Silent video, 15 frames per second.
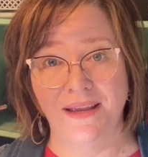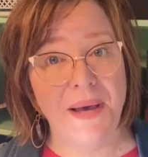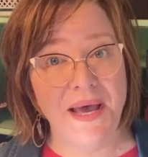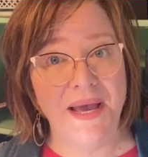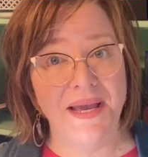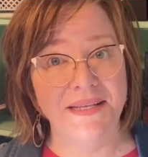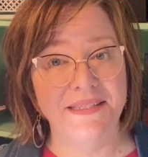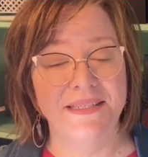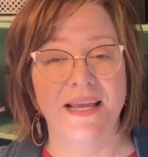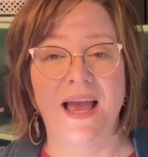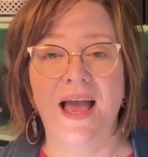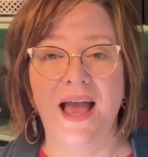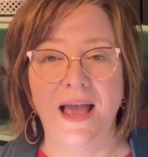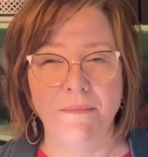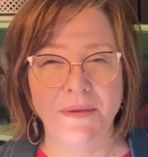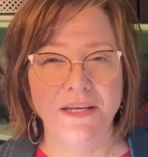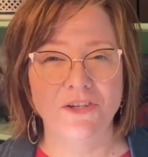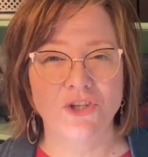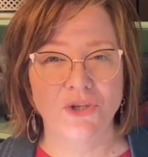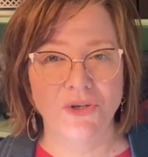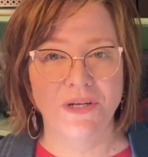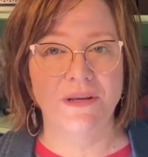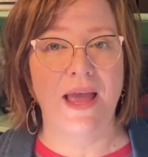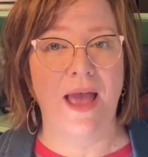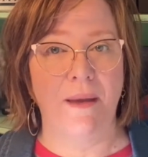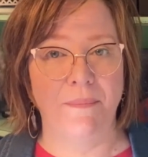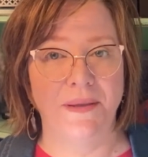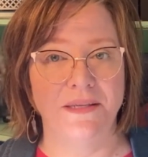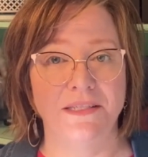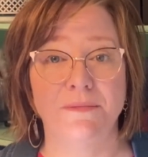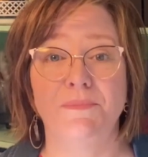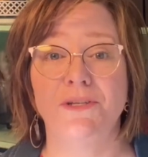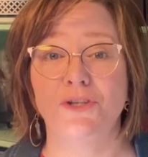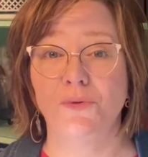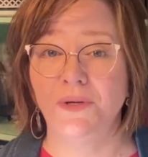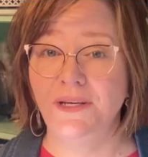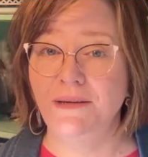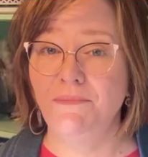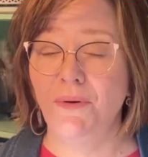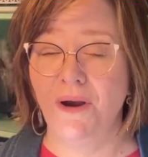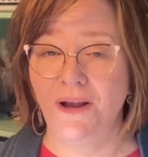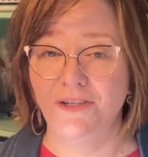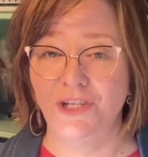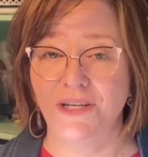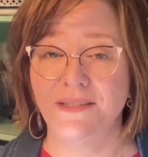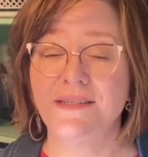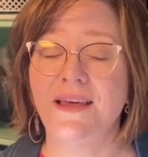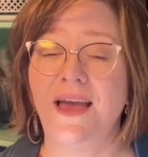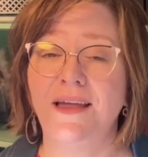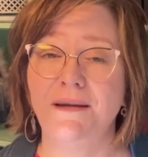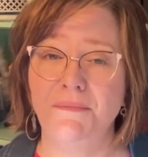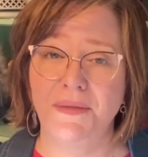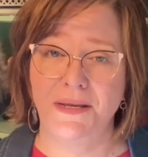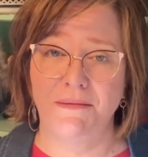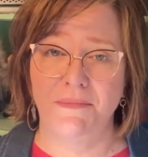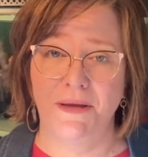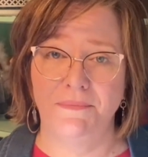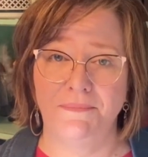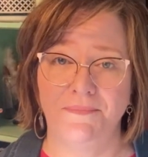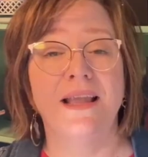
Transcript: but I make sure it happens between projects at a minimum.